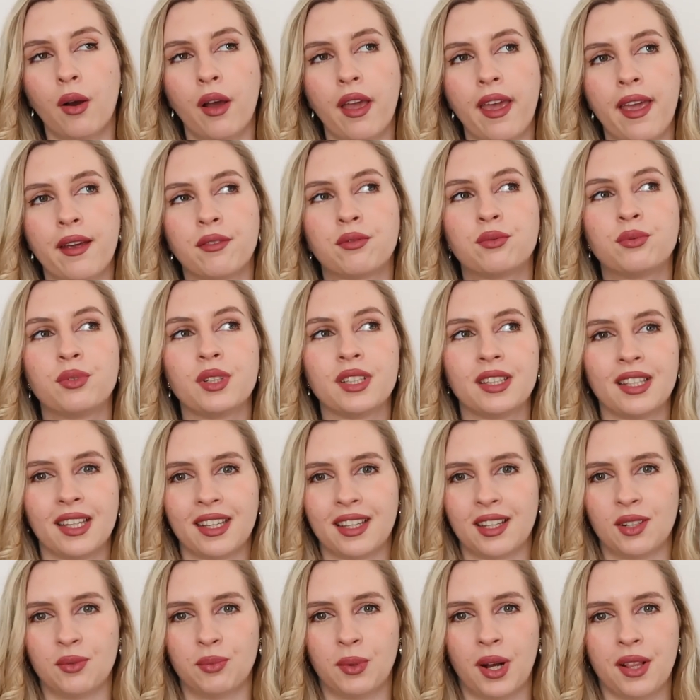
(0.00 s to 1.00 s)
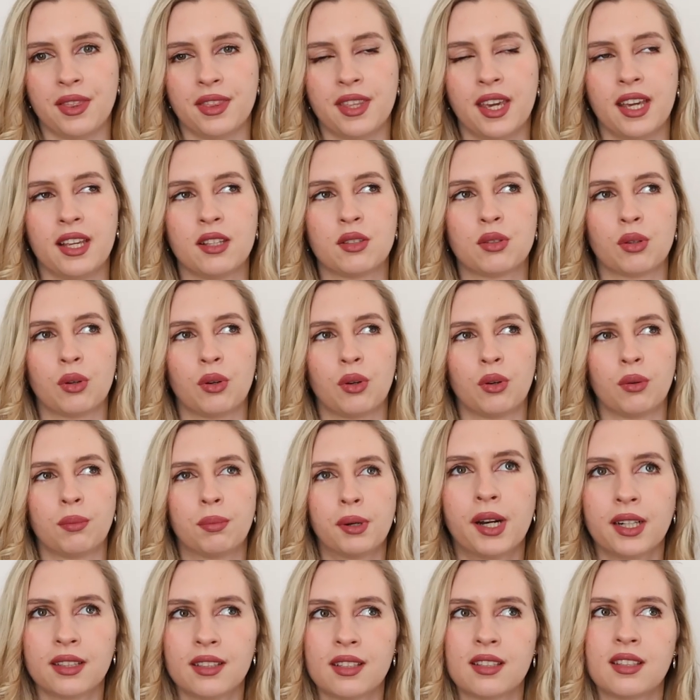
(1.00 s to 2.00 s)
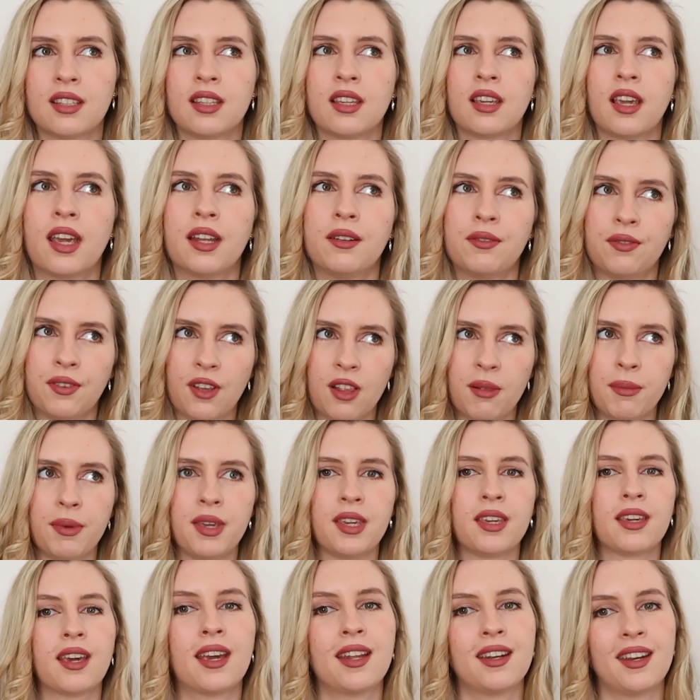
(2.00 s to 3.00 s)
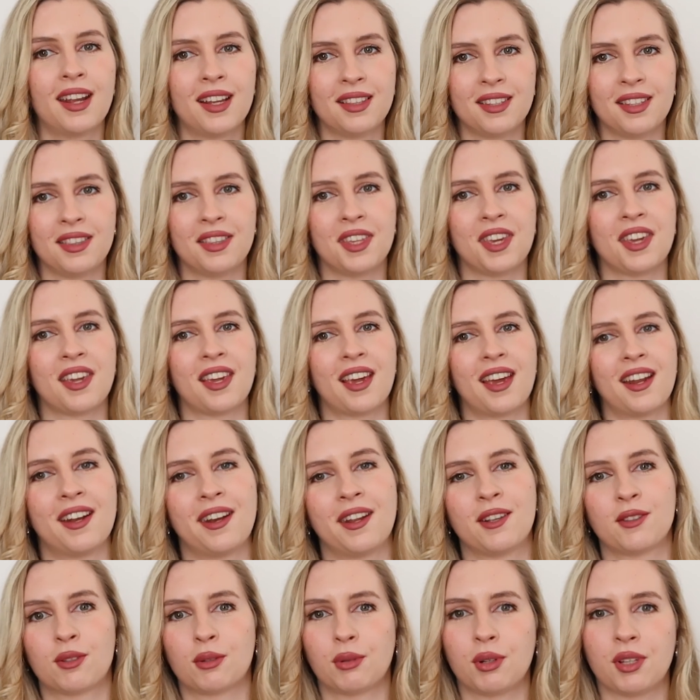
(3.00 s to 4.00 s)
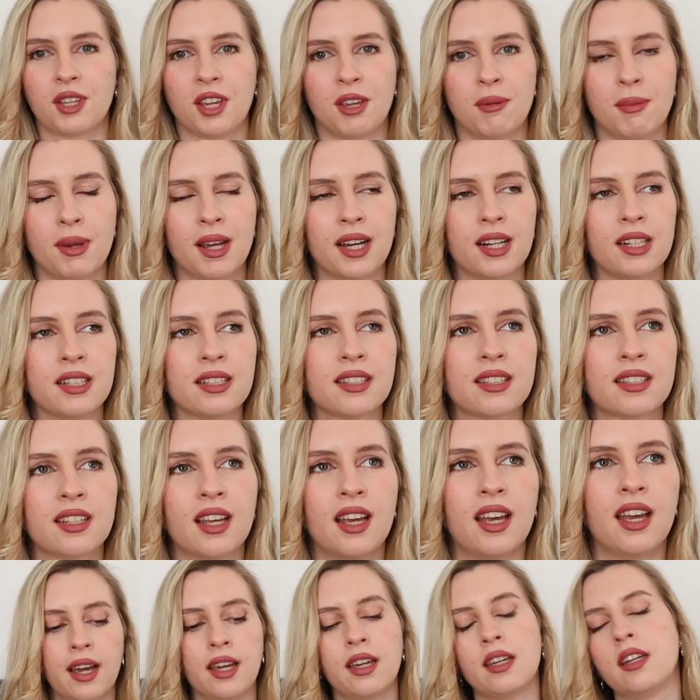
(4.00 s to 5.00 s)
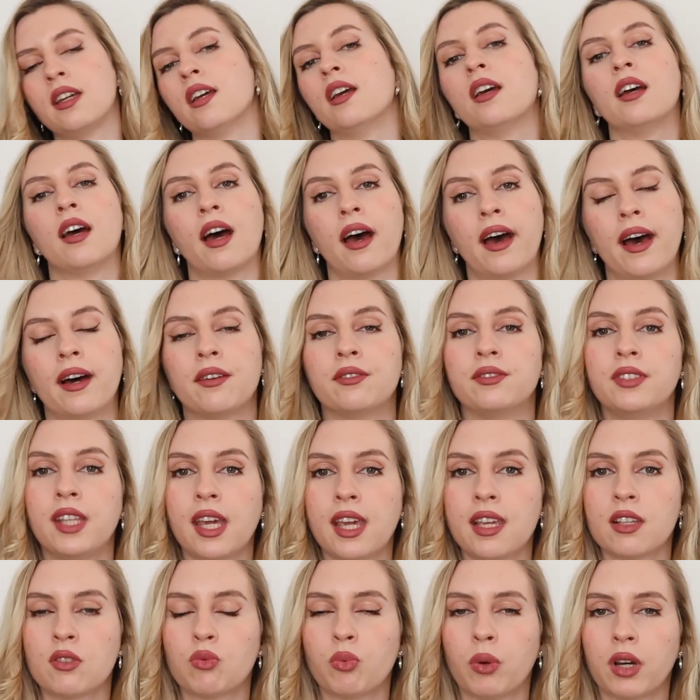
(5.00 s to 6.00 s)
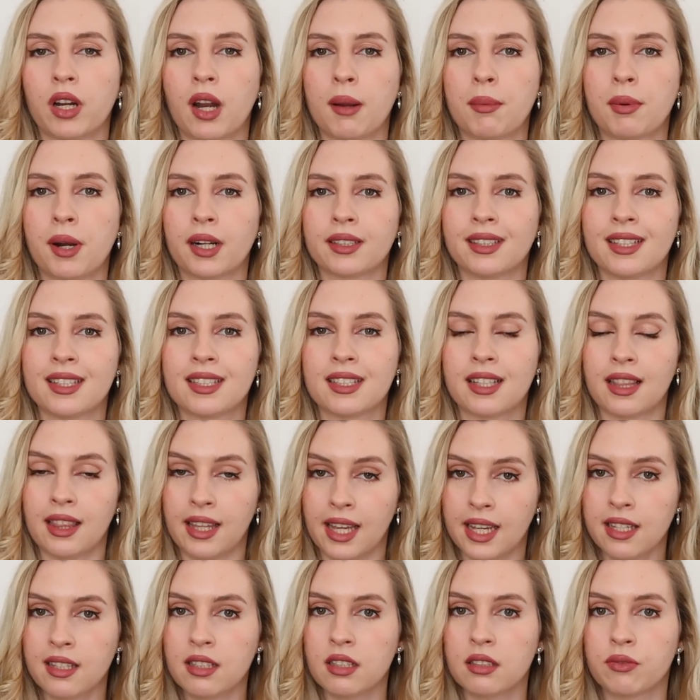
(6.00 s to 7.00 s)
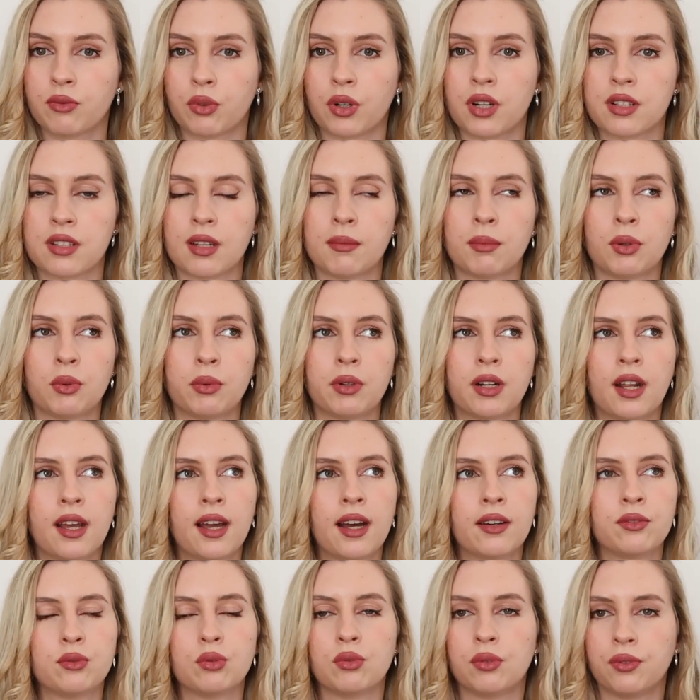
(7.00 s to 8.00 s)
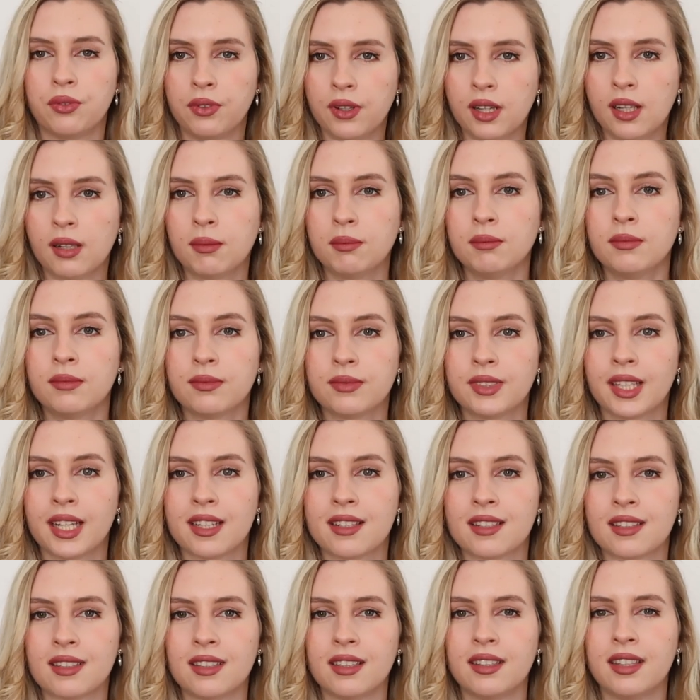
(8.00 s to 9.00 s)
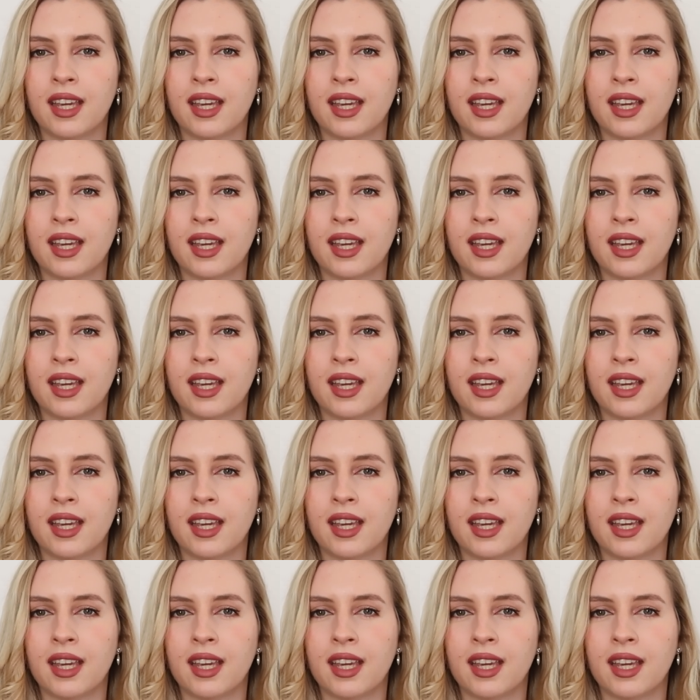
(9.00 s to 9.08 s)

everything in one day. So practicing and filming and editing and answering emails. I have days where I practice less. For example, when I have to film, that's the